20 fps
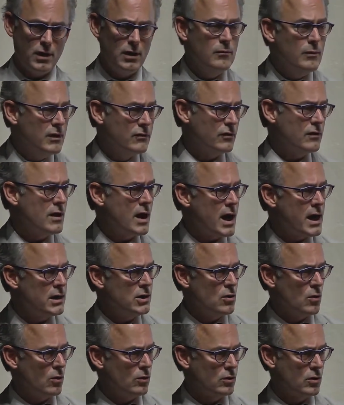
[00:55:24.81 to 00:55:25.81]
he meets a nine
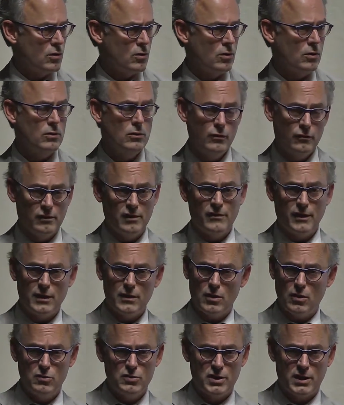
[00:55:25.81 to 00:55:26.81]
year old girl who's living in
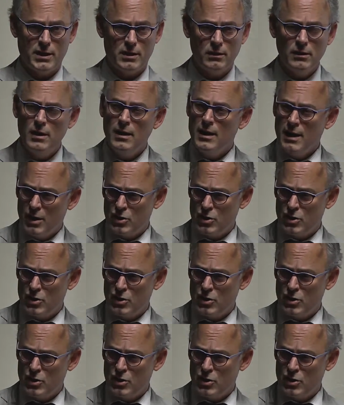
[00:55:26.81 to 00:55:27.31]
the hotel,